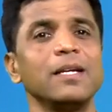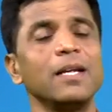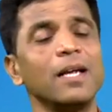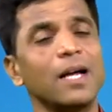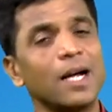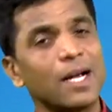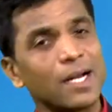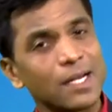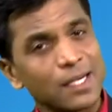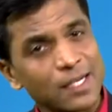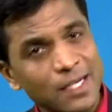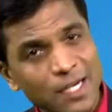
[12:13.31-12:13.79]

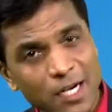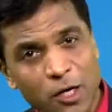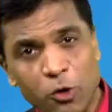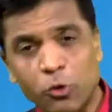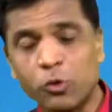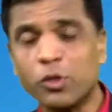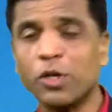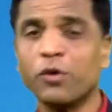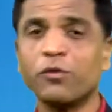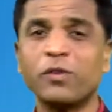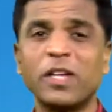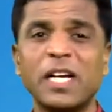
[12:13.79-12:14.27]
And
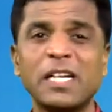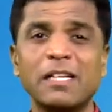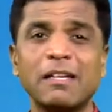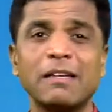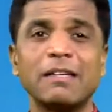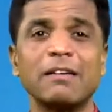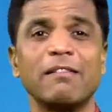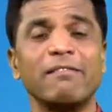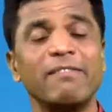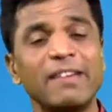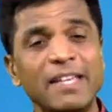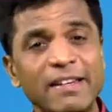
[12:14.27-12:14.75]
out of
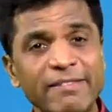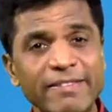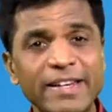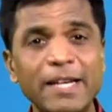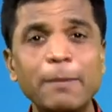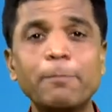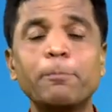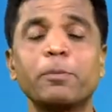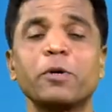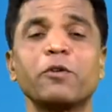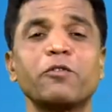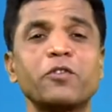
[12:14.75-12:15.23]
that,
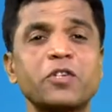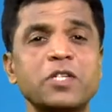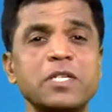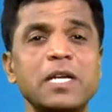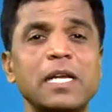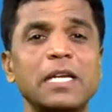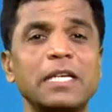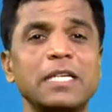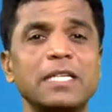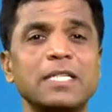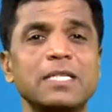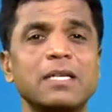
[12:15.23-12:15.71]
very
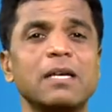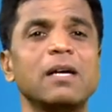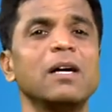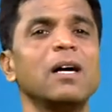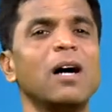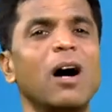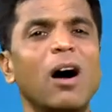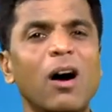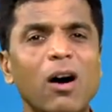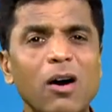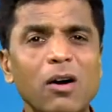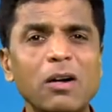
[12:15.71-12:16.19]
professional is
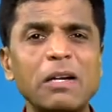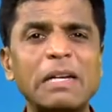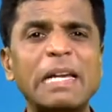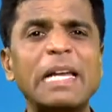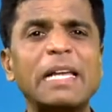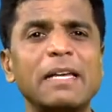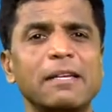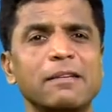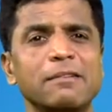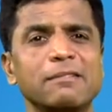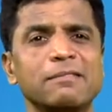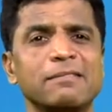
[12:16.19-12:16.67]

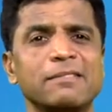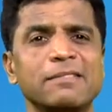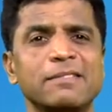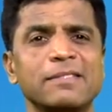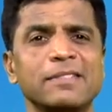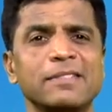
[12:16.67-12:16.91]
hardly